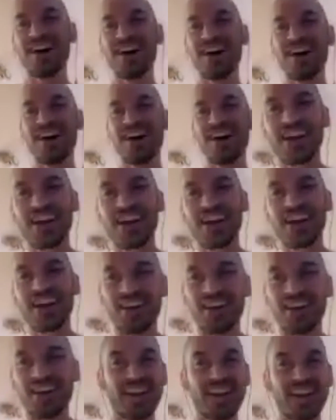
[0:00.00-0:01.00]
Okay,
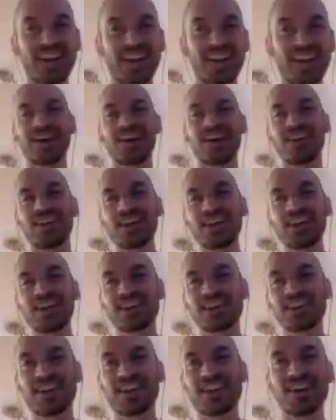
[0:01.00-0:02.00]
all right,
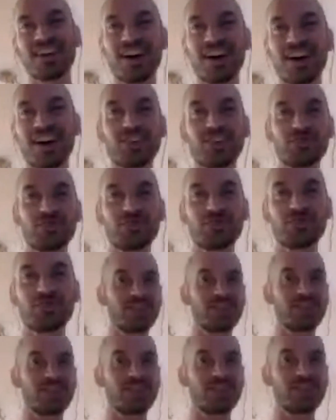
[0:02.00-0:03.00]
that's it.
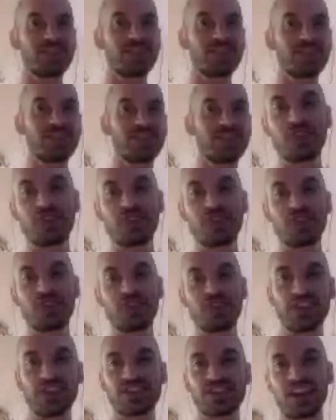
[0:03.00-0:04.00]
See you all in the next
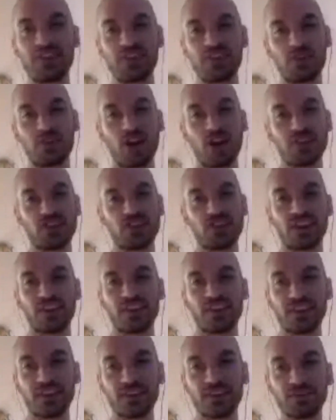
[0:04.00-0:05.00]
video. Thanks again for
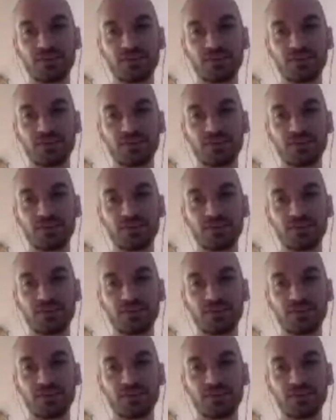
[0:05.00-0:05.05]
watching.